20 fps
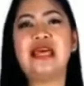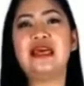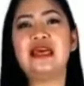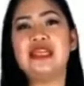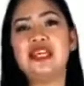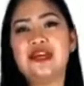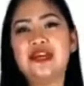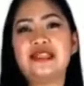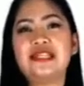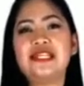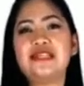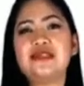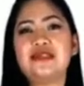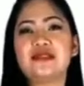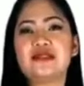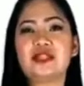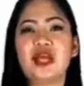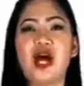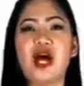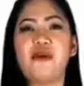Using the
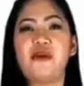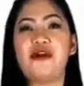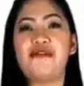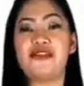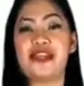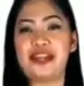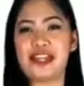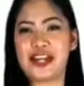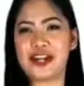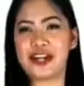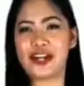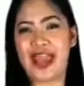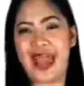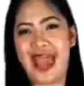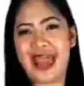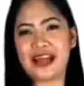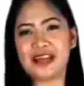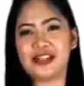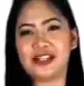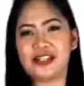sum of interior
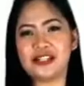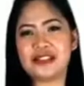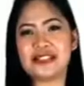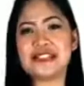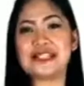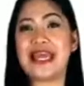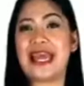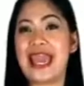angles,